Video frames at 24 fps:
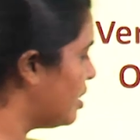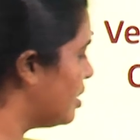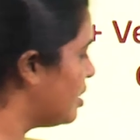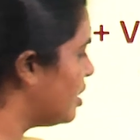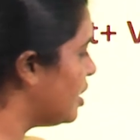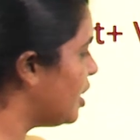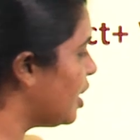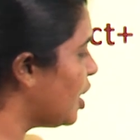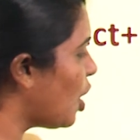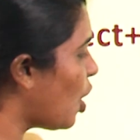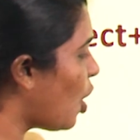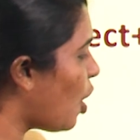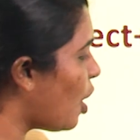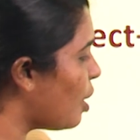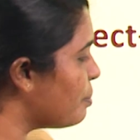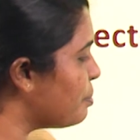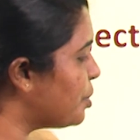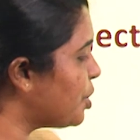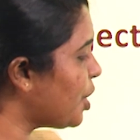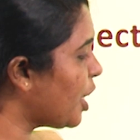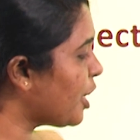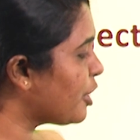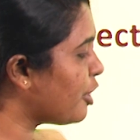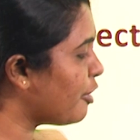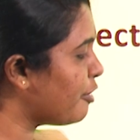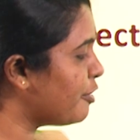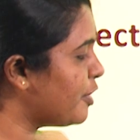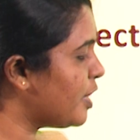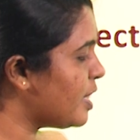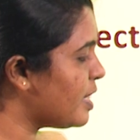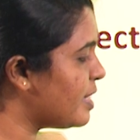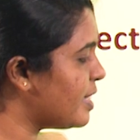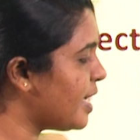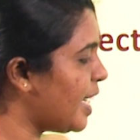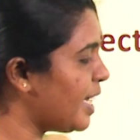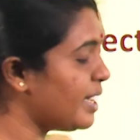The object of
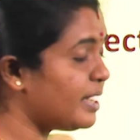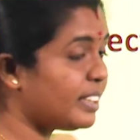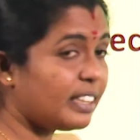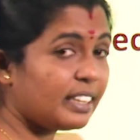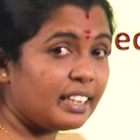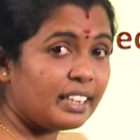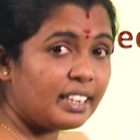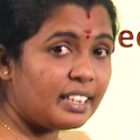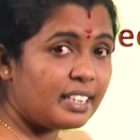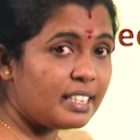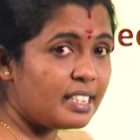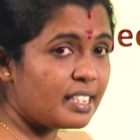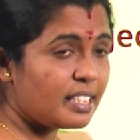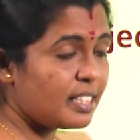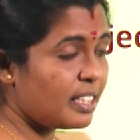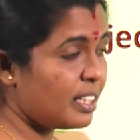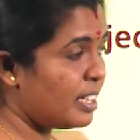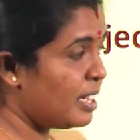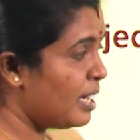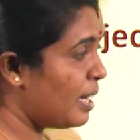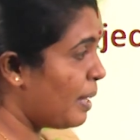the sentence